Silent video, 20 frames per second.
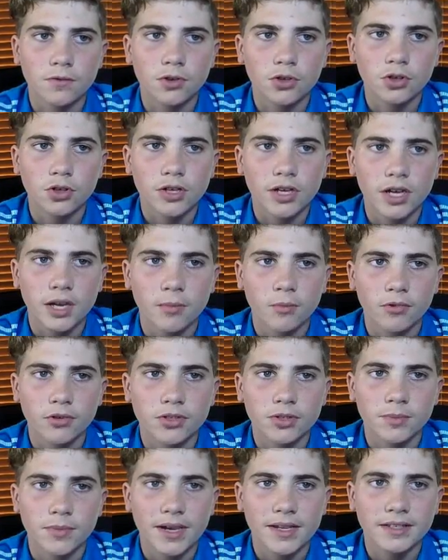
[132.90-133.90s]
For your
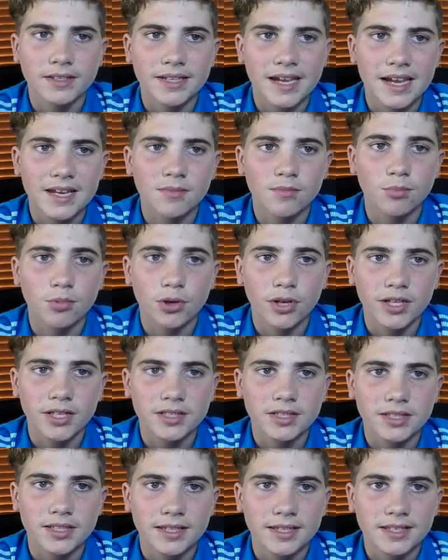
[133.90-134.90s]
camera to maintain
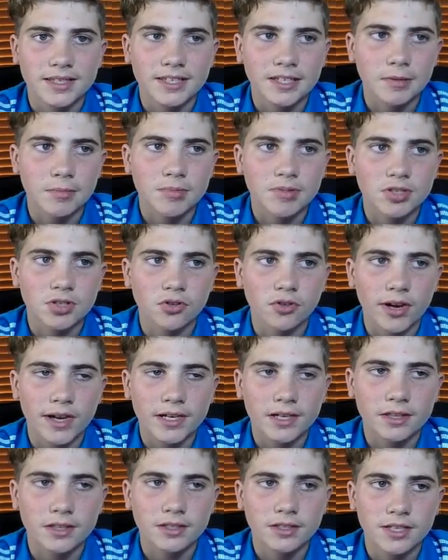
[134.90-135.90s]
buoyancy at depths
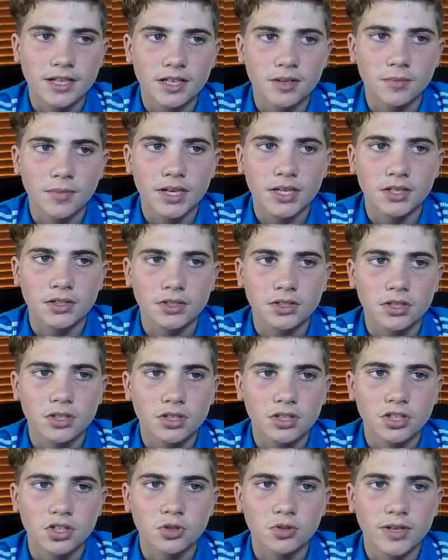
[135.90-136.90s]
greater than 10 meters,
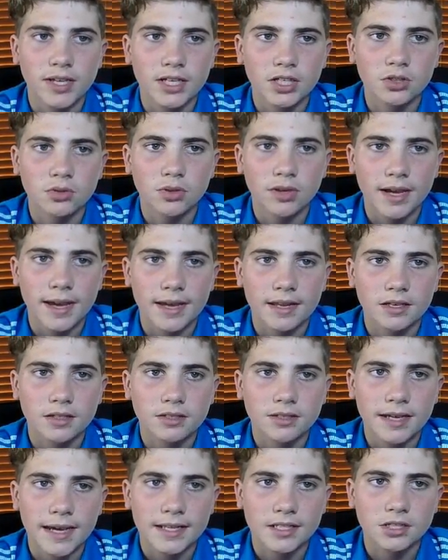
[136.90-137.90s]
you'll need to
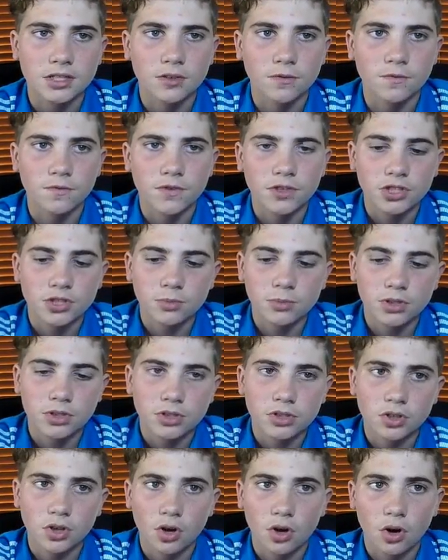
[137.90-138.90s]
attach the
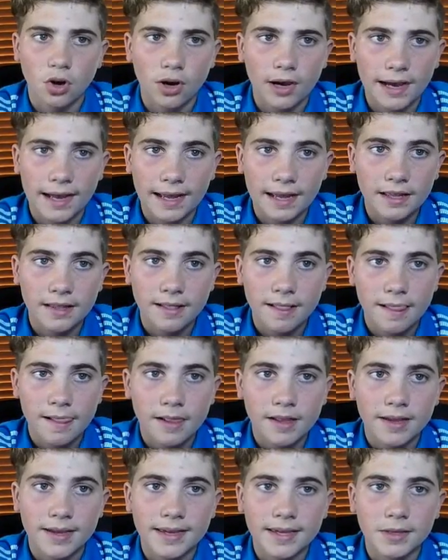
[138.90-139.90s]
Fisherman's Eye
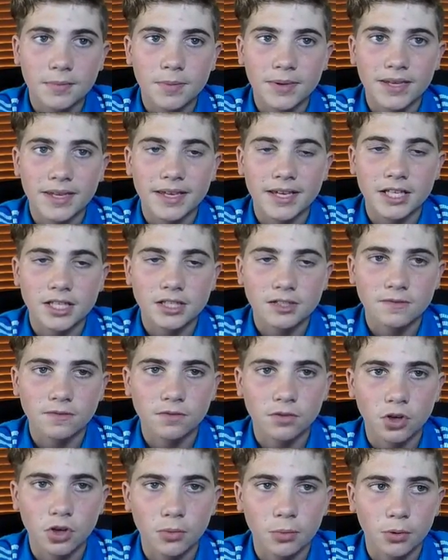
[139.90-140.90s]
EPS
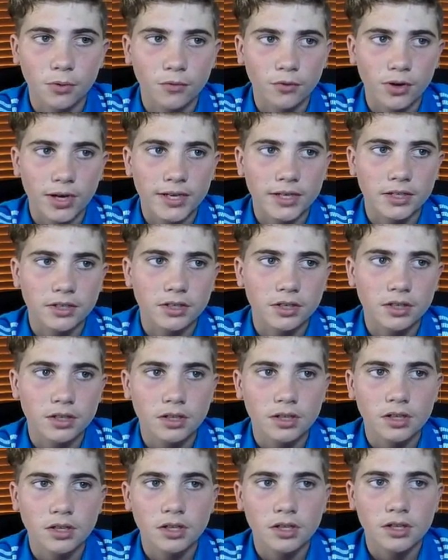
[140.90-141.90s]
float provided.
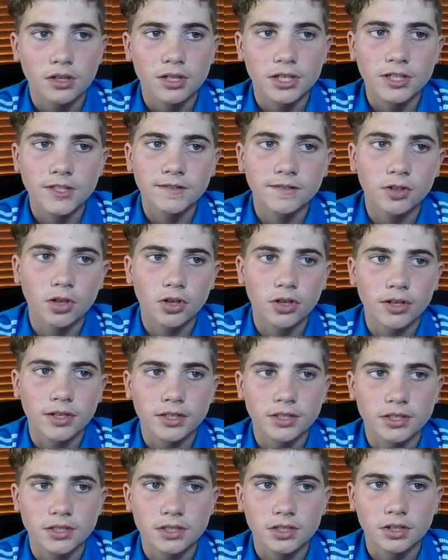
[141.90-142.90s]
This
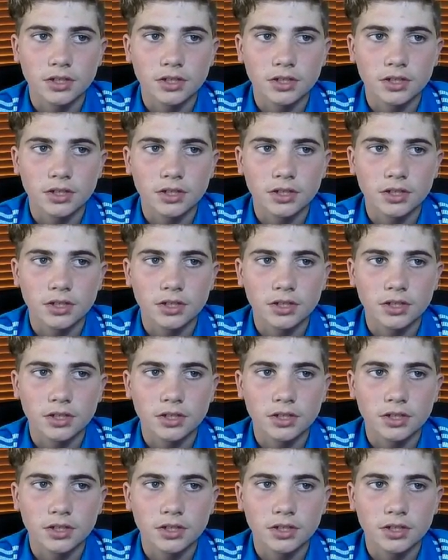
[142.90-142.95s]
float